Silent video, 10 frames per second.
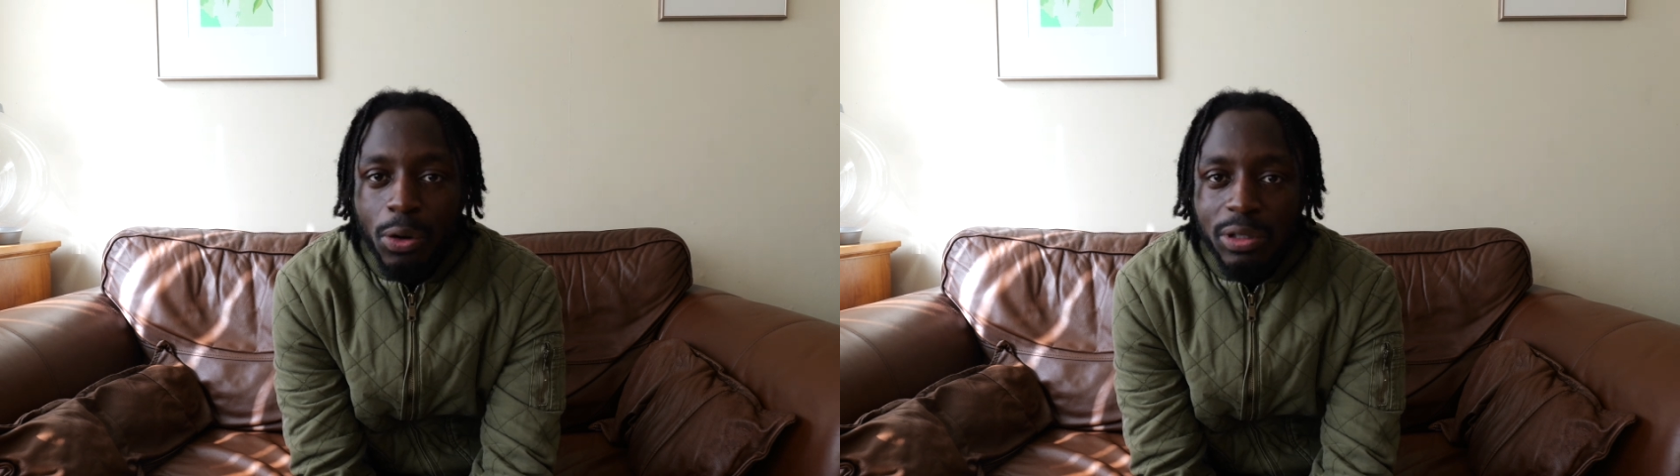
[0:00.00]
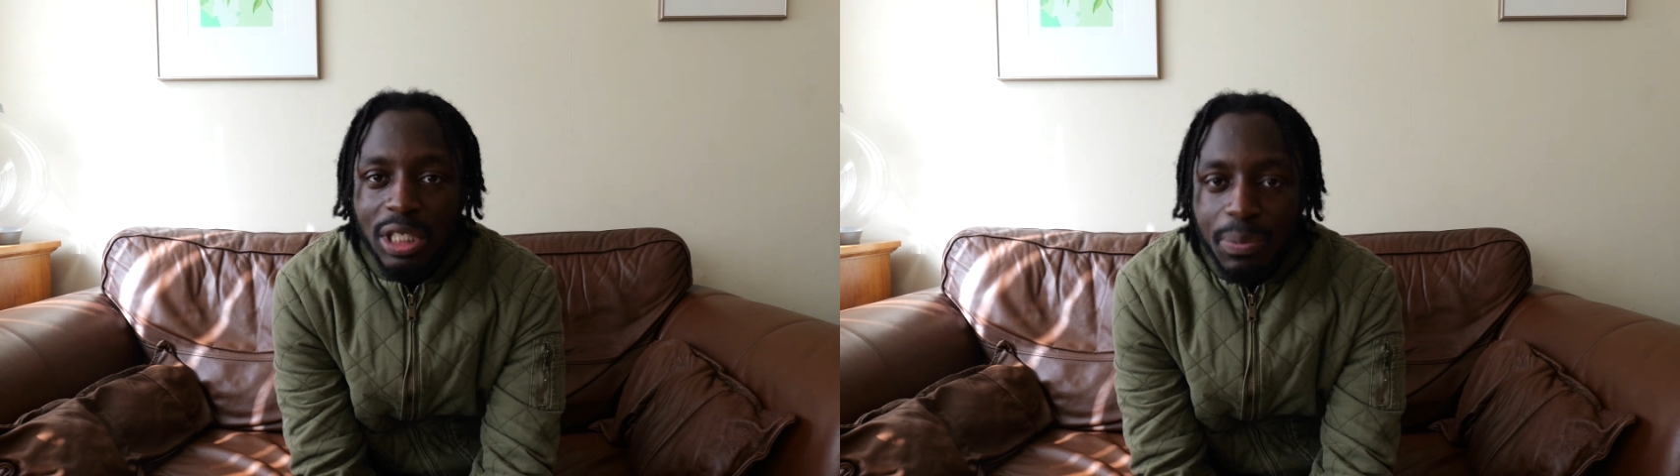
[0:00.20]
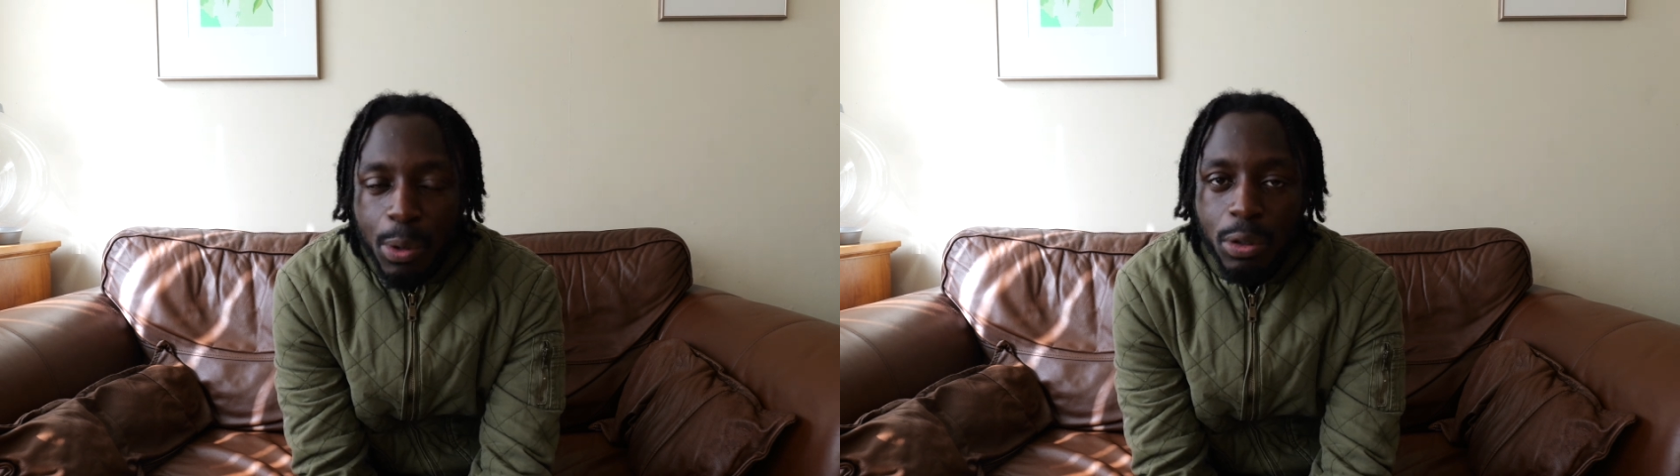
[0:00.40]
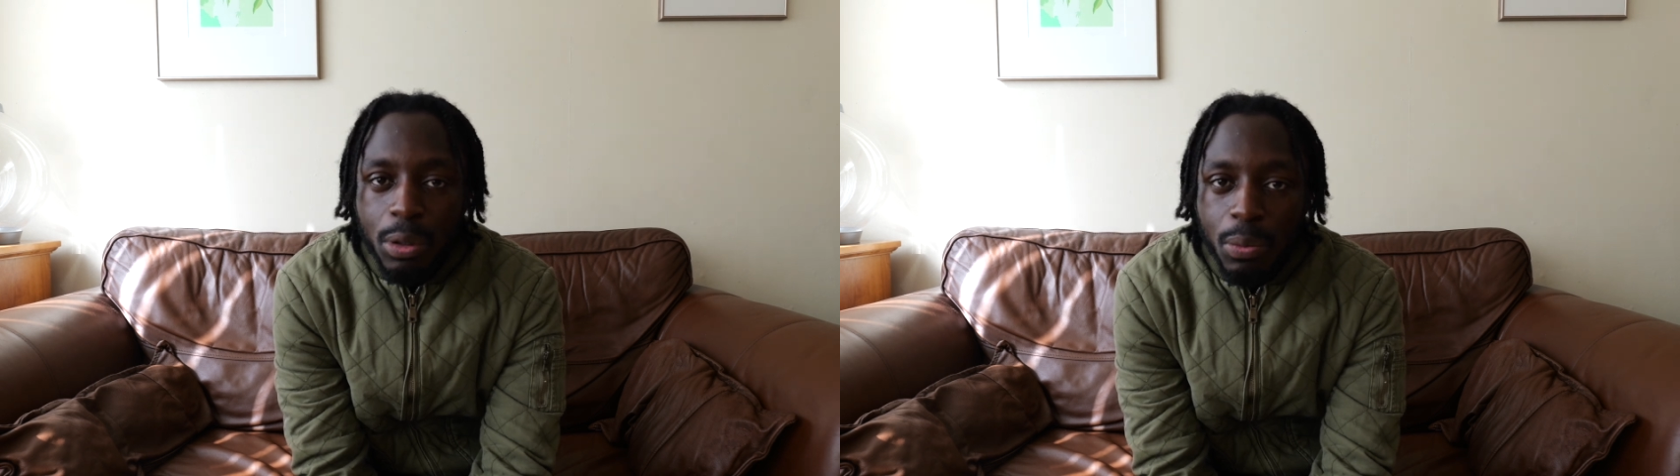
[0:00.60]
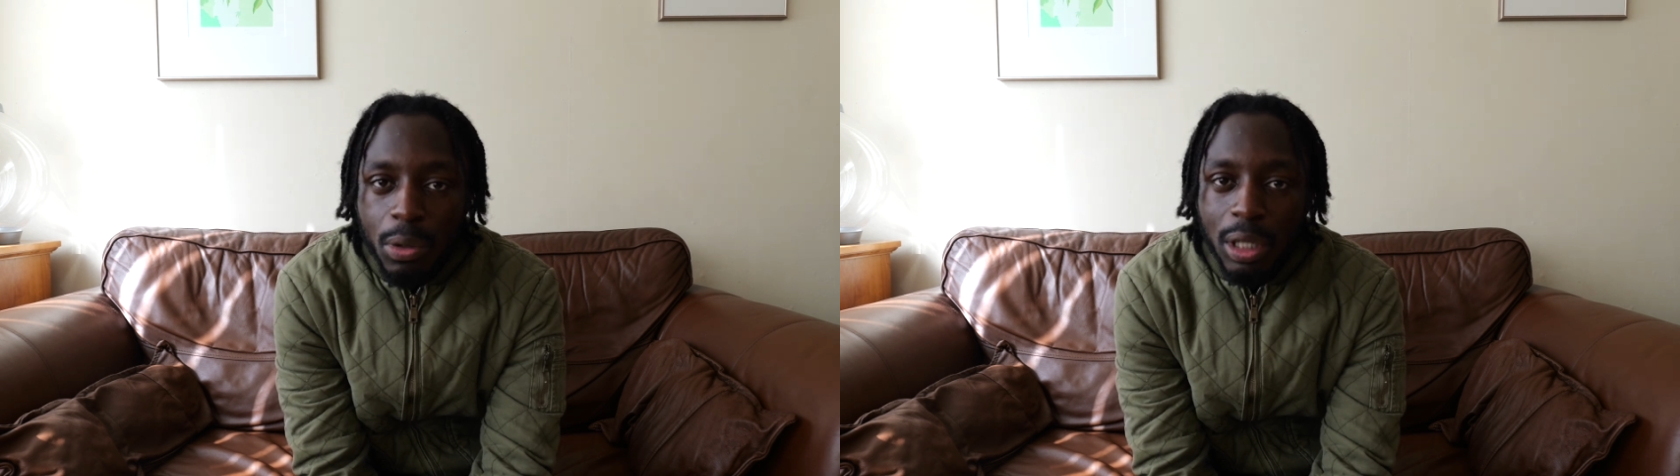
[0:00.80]
on the
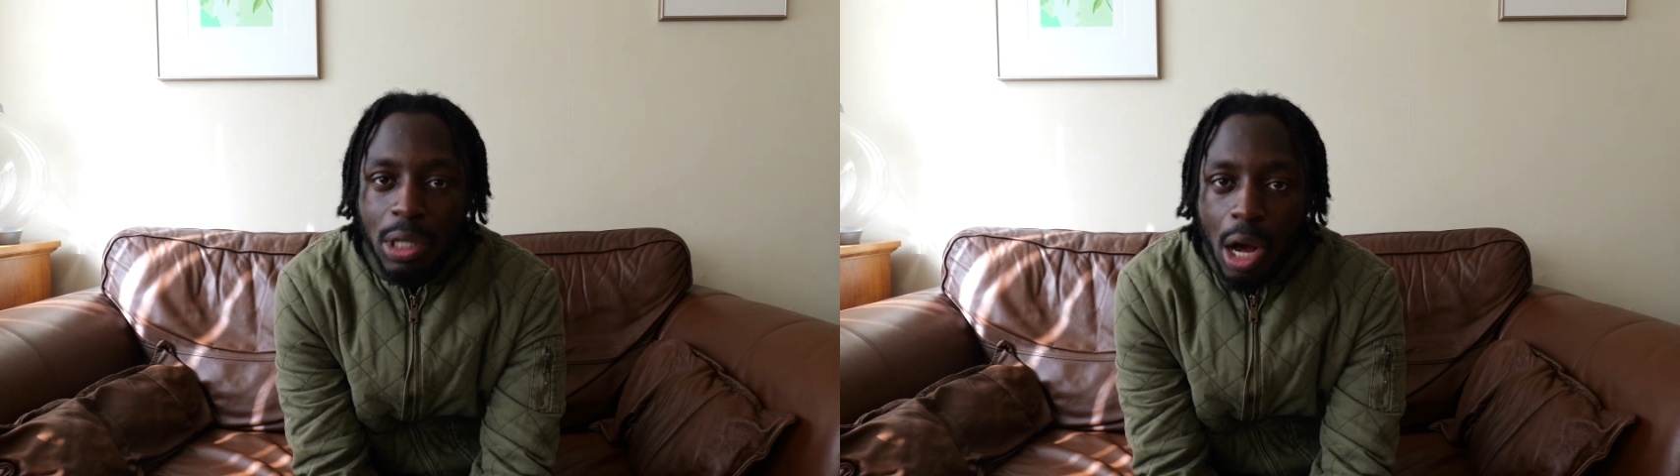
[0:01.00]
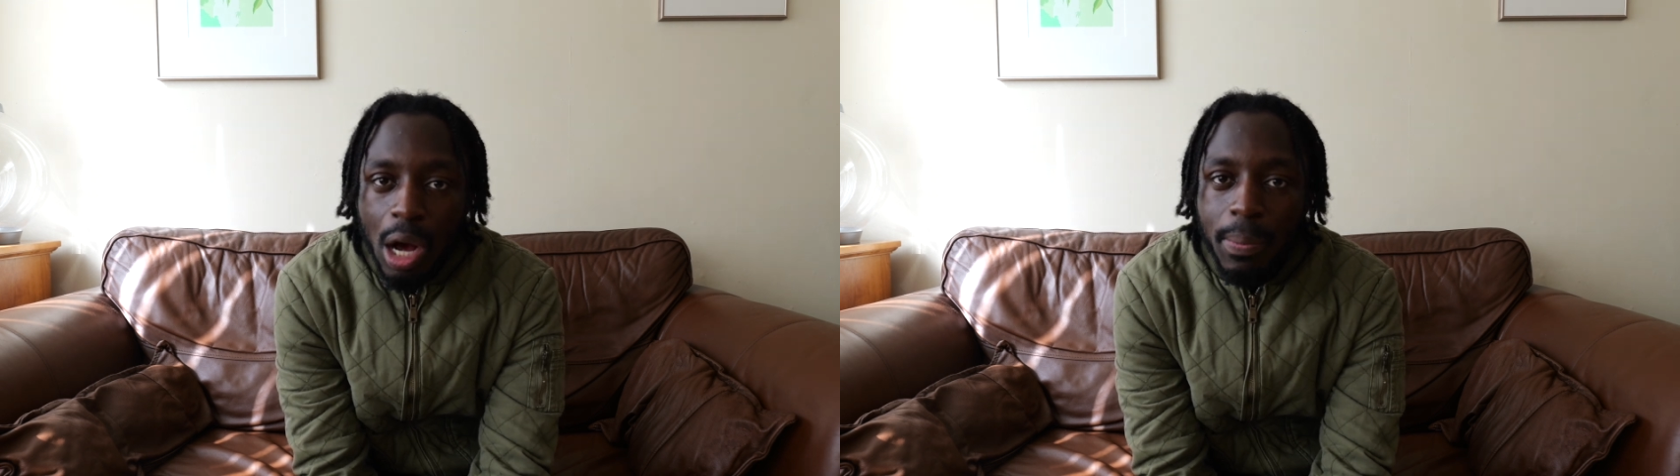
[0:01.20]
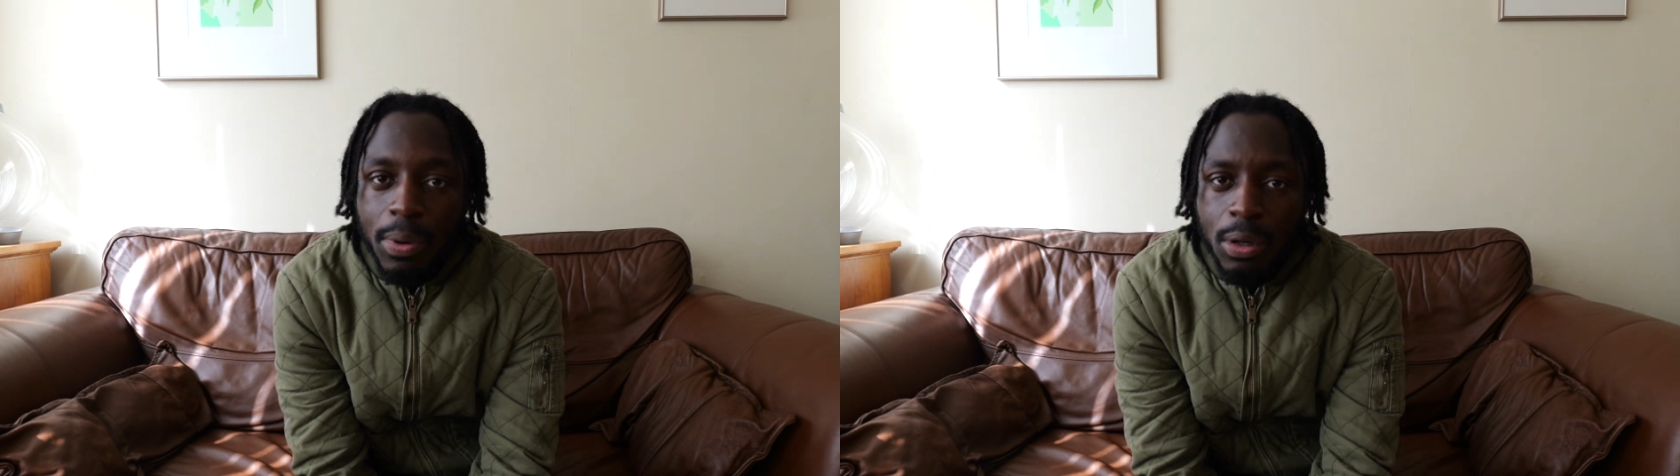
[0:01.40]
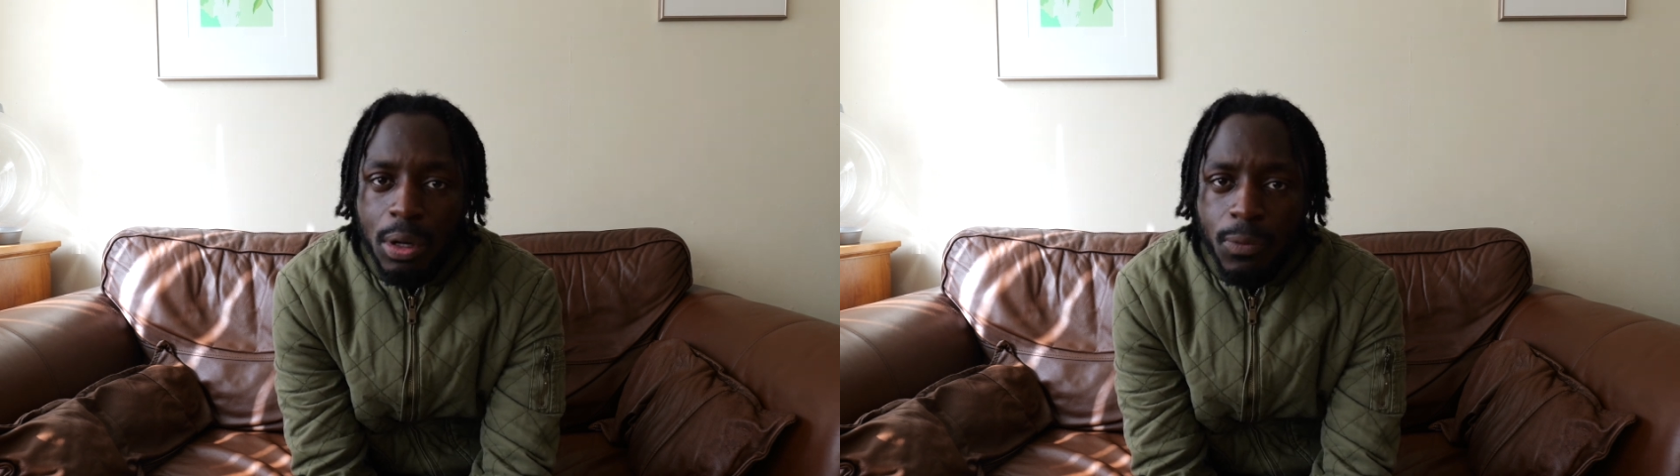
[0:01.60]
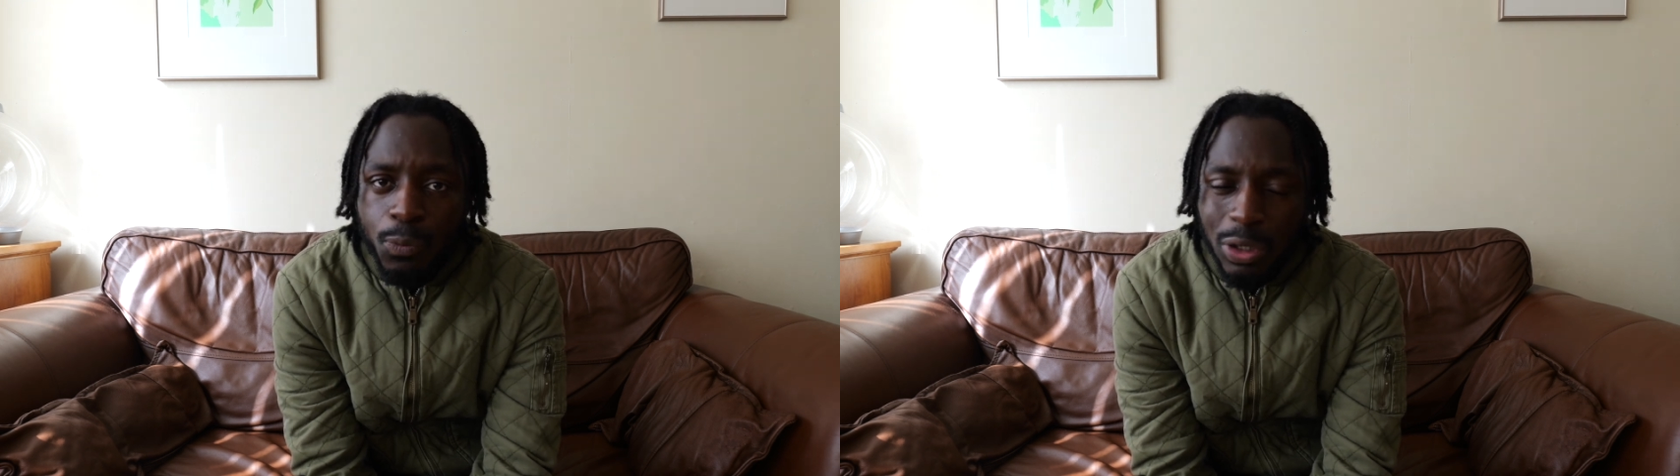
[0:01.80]
Spoken Word Hub.
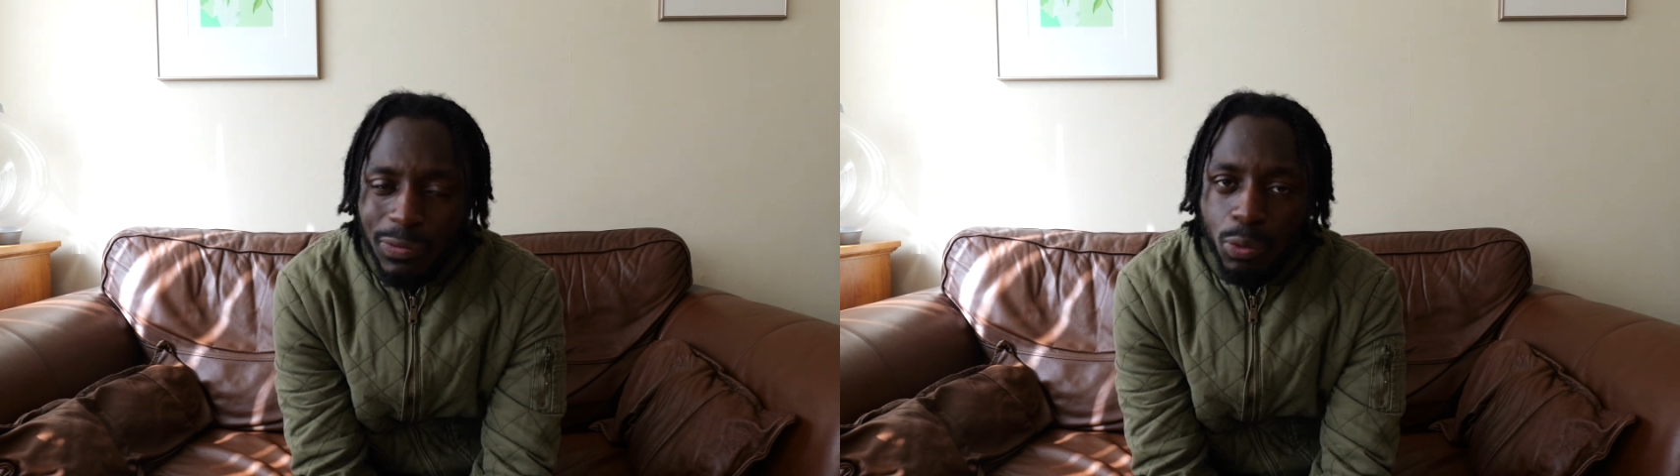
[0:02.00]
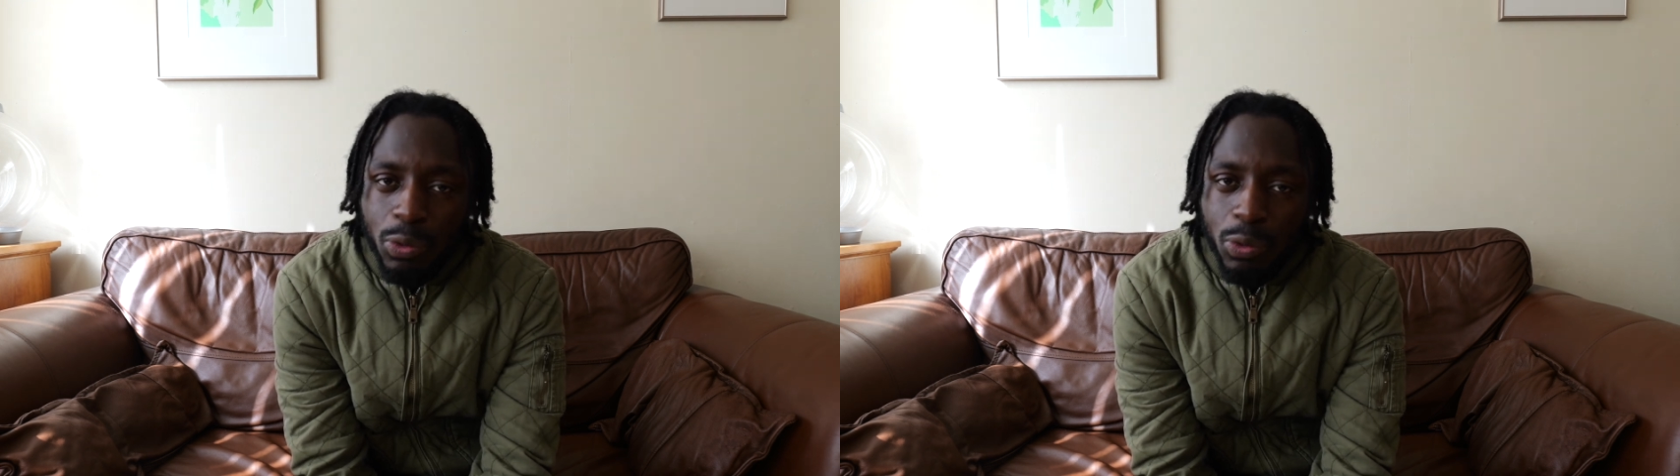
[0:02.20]
What